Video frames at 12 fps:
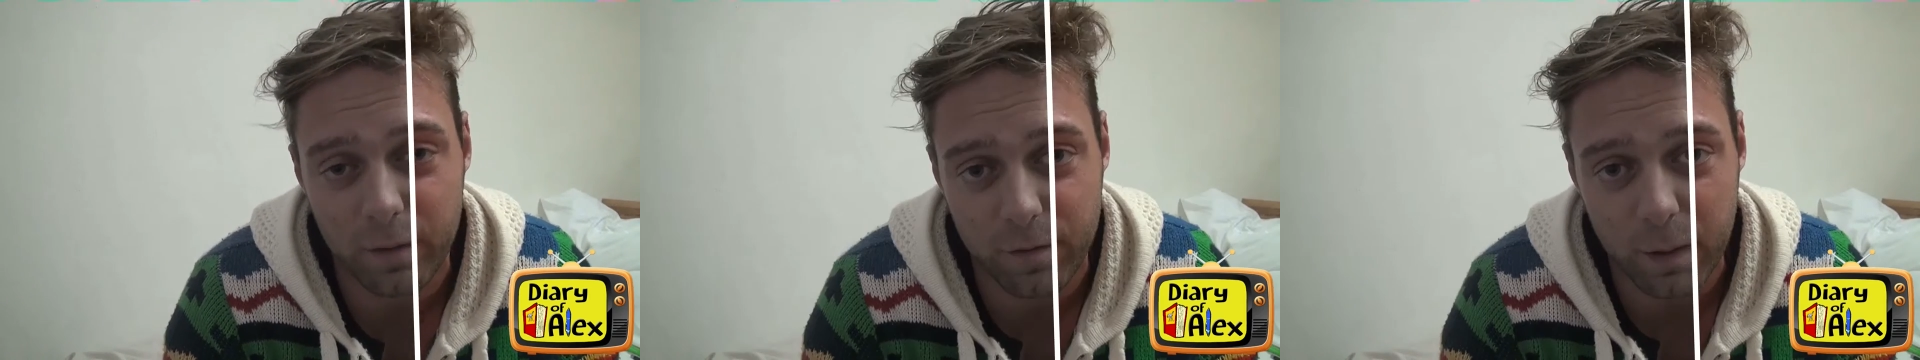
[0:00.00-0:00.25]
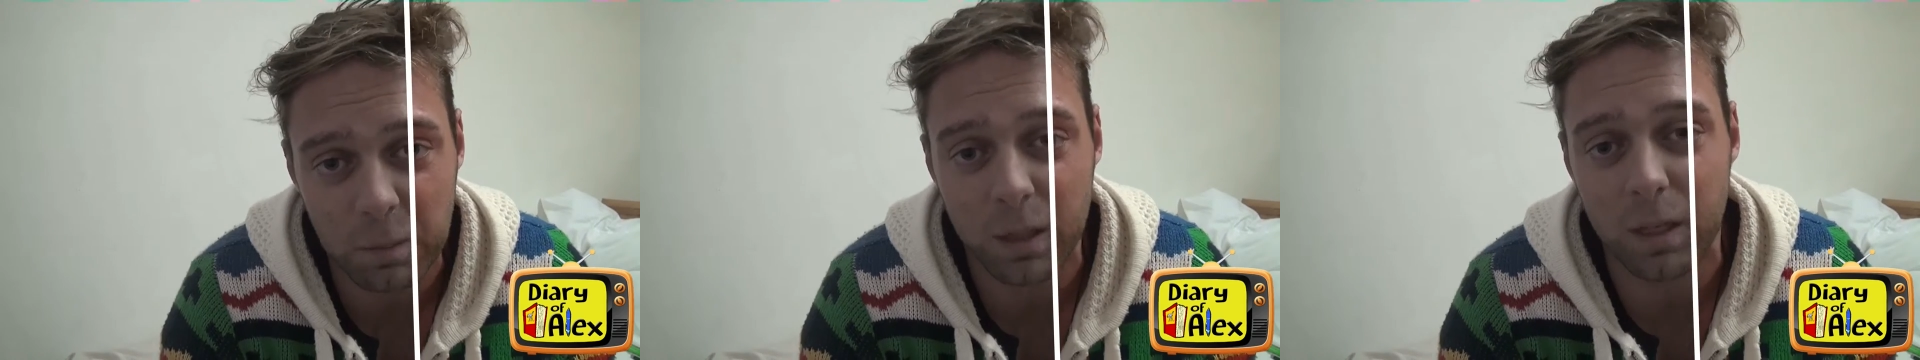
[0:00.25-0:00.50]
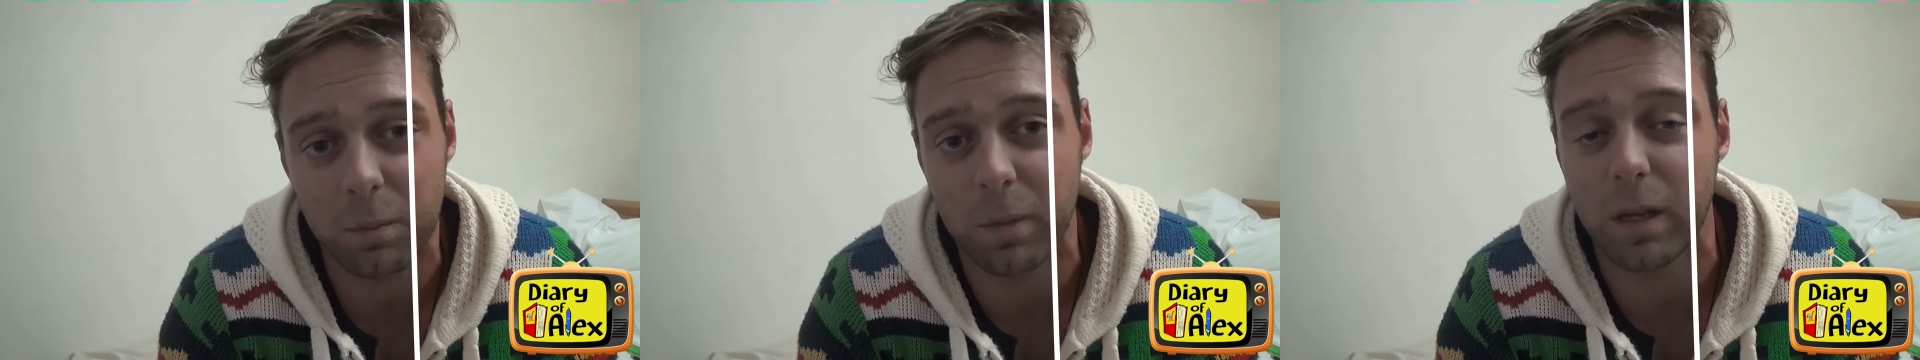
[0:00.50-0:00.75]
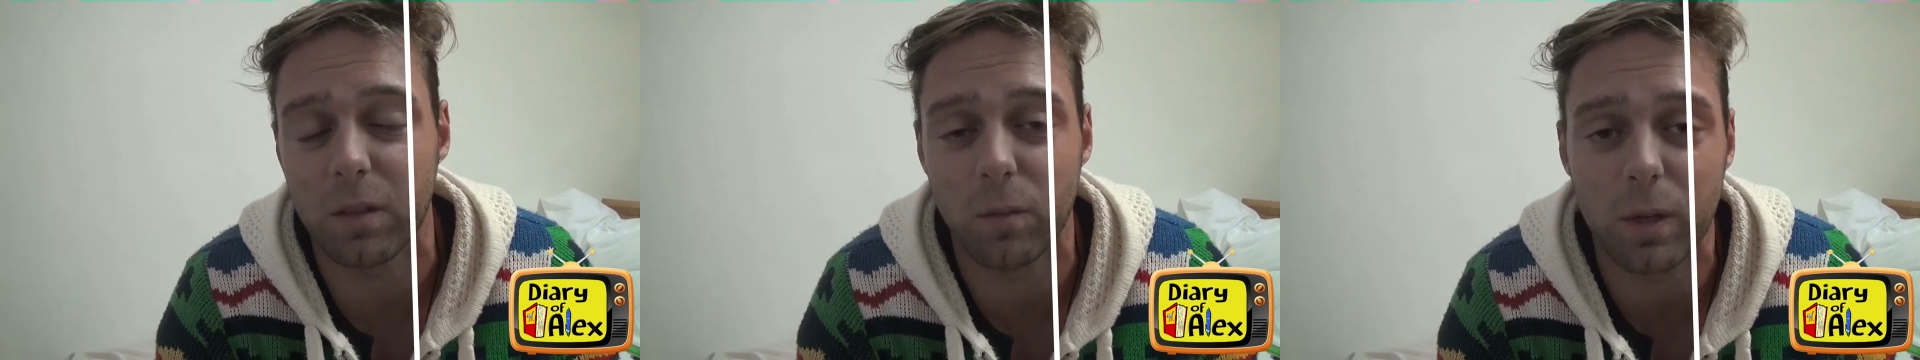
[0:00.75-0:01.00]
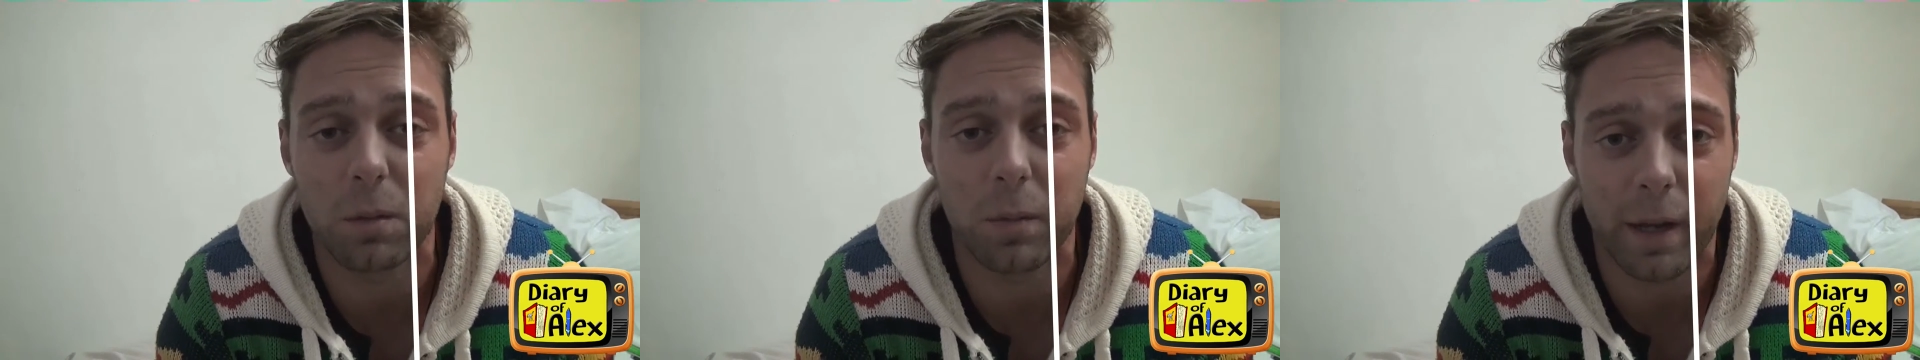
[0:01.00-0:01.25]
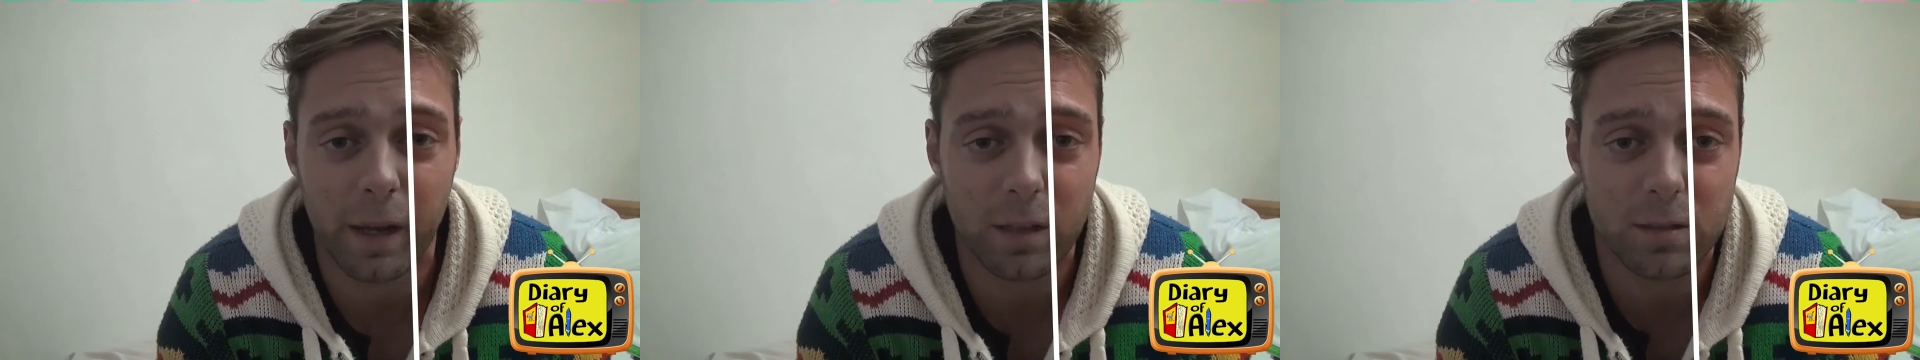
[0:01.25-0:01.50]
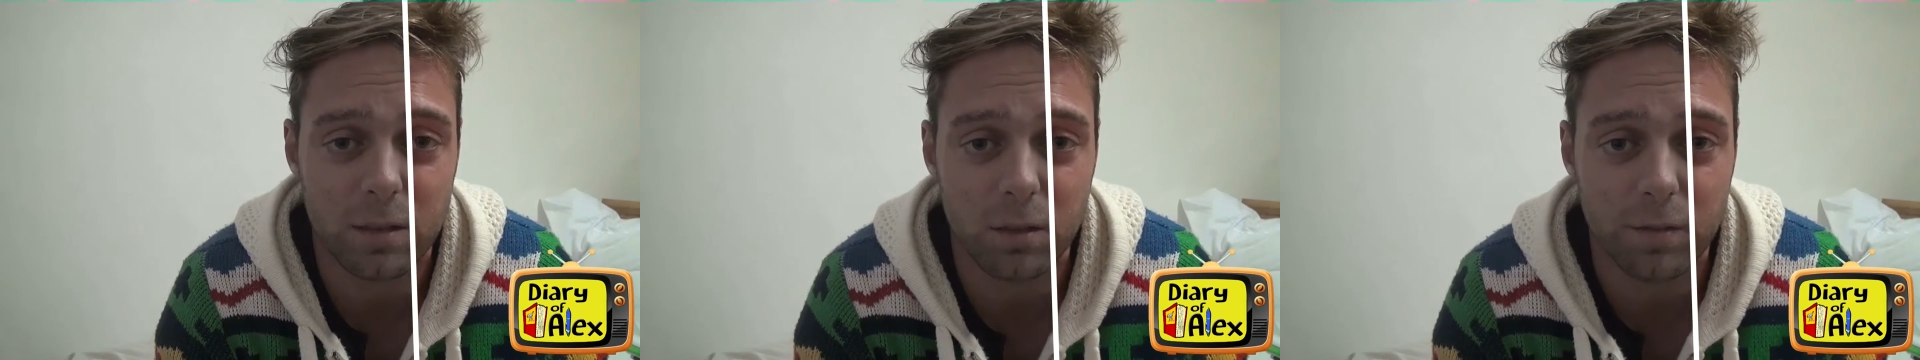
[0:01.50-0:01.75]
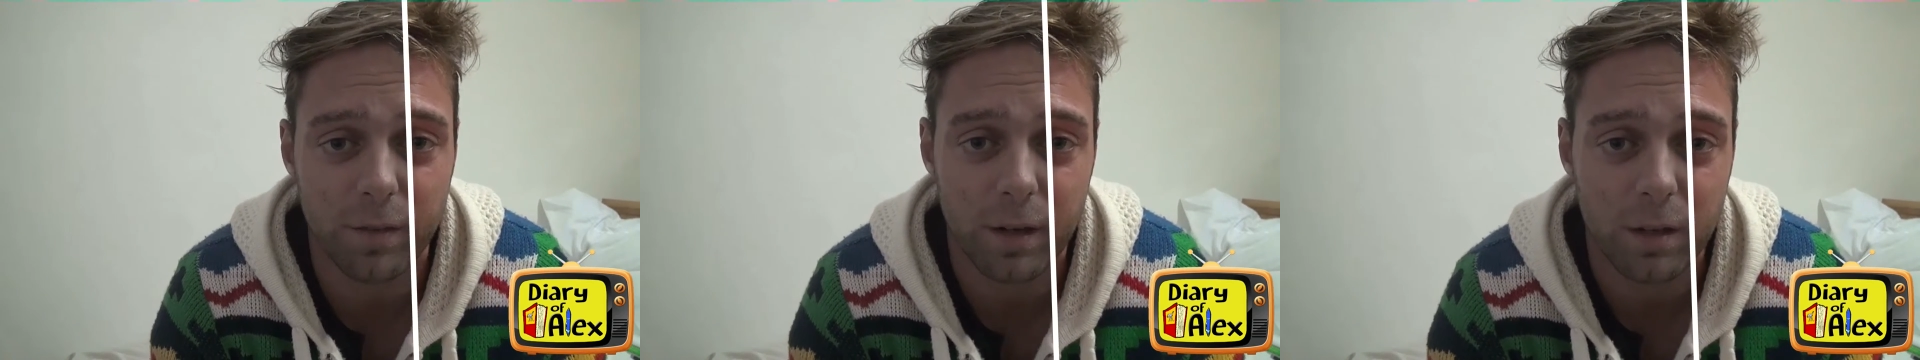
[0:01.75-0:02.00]
family, but with my
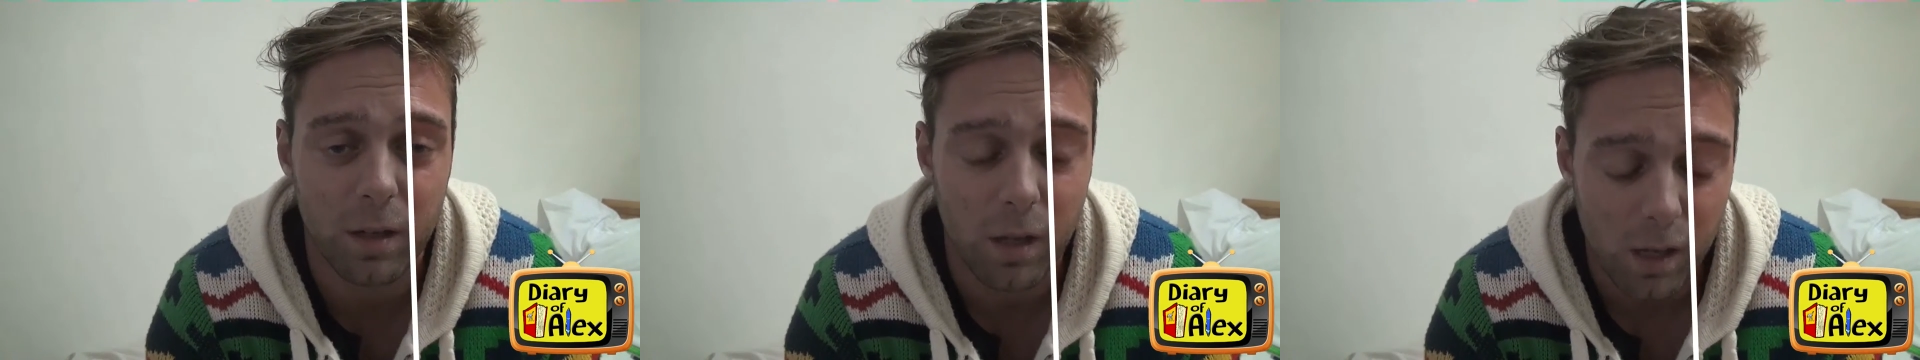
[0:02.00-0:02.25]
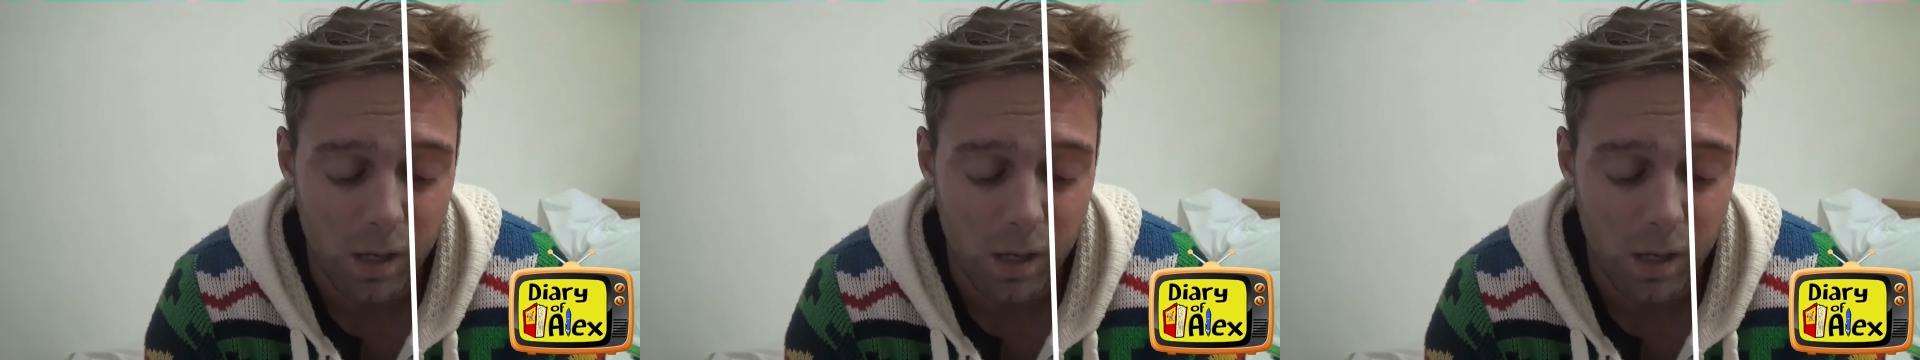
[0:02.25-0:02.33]
ex-girlfriend.